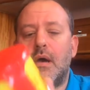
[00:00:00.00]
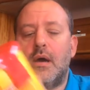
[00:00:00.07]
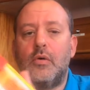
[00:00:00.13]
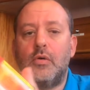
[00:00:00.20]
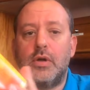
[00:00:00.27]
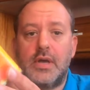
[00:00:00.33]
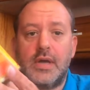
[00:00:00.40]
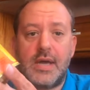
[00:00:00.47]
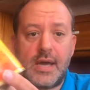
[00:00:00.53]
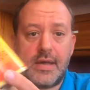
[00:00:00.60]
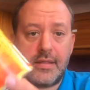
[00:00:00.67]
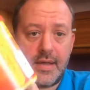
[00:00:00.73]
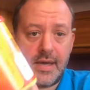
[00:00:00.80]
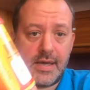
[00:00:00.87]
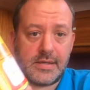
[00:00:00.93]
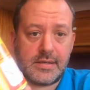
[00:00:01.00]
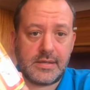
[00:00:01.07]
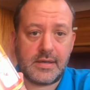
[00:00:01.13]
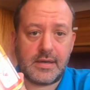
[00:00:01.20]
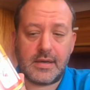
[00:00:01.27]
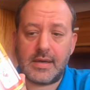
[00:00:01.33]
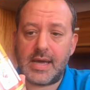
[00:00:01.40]
or you can get this
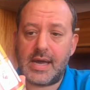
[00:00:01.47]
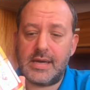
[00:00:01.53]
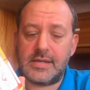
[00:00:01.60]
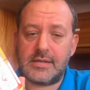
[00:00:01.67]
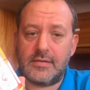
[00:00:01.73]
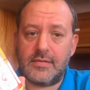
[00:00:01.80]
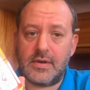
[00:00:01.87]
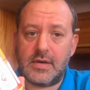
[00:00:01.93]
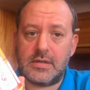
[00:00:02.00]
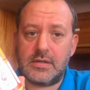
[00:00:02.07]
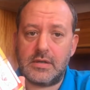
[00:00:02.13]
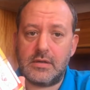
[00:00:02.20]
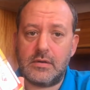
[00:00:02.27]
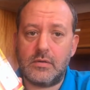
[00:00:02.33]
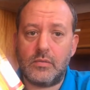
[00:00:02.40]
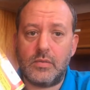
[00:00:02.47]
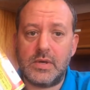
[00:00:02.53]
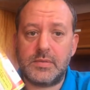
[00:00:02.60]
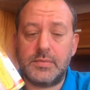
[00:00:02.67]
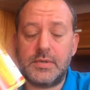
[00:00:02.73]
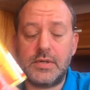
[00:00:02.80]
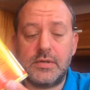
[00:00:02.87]
canister version
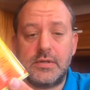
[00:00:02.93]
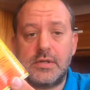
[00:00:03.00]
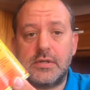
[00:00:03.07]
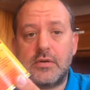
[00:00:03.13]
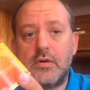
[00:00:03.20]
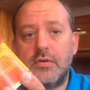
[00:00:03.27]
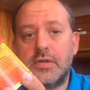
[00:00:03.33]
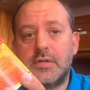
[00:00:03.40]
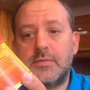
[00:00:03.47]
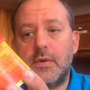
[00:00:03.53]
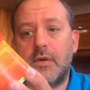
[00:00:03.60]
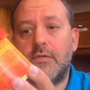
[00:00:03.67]
which produces orange smoke